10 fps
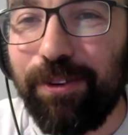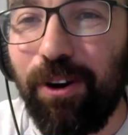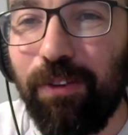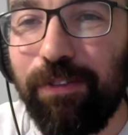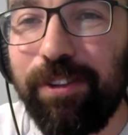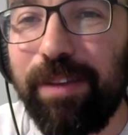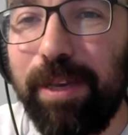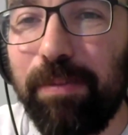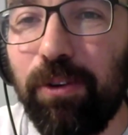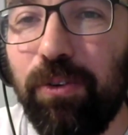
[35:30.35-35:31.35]
hopefully
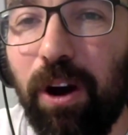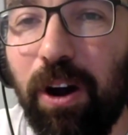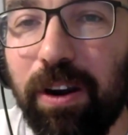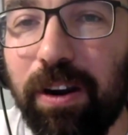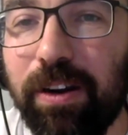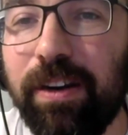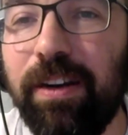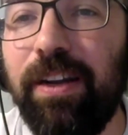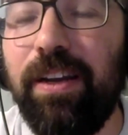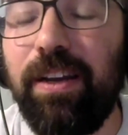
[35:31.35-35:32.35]
people who are